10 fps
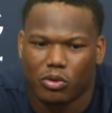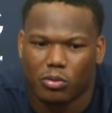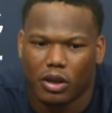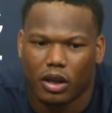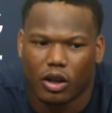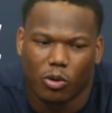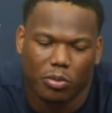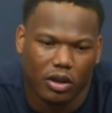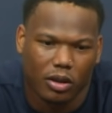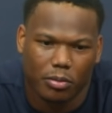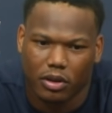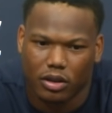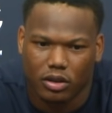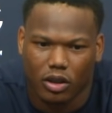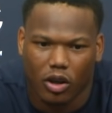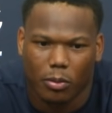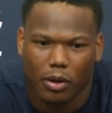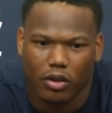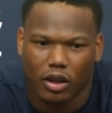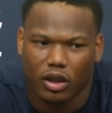you begin to open up and talk
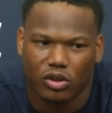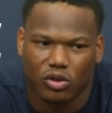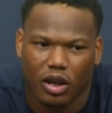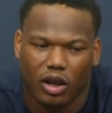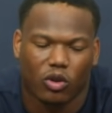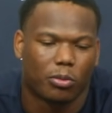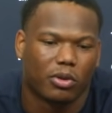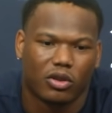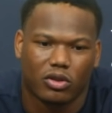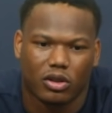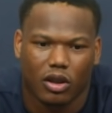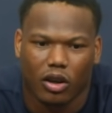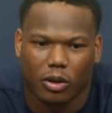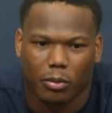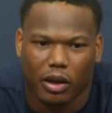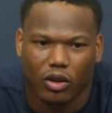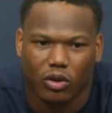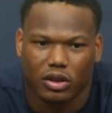about things you're not normally used to talking about or